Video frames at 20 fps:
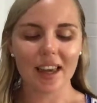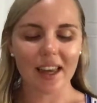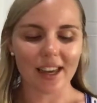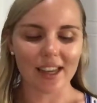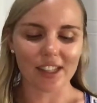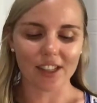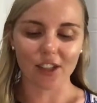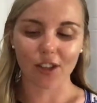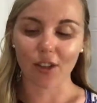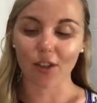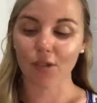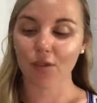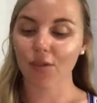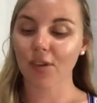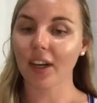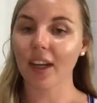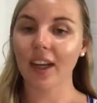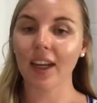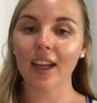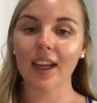is the
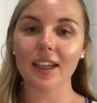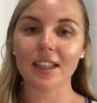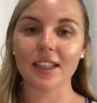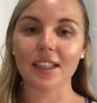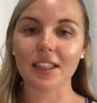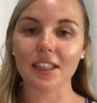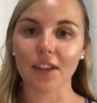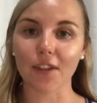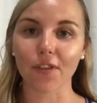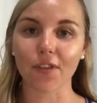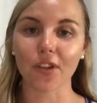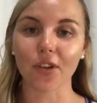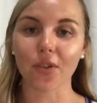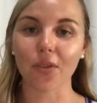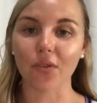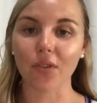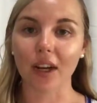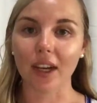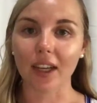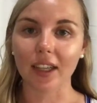three
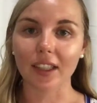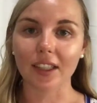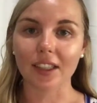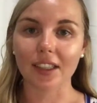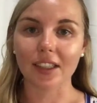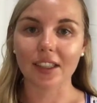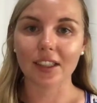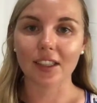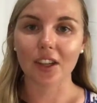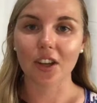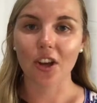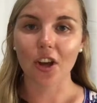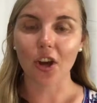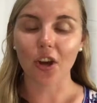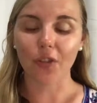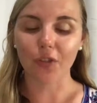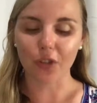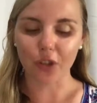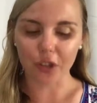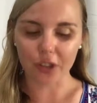different ways
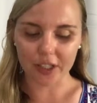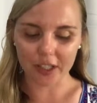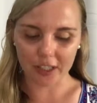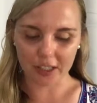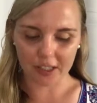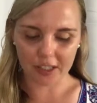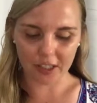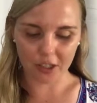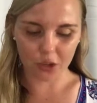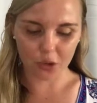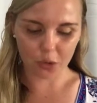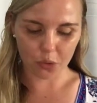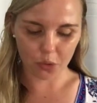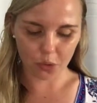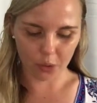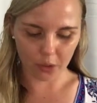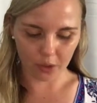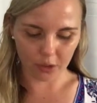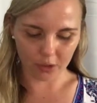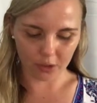of using essential
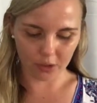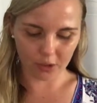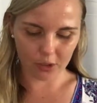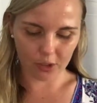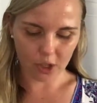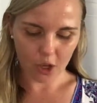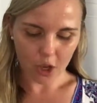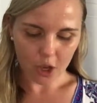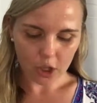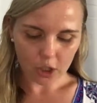oils.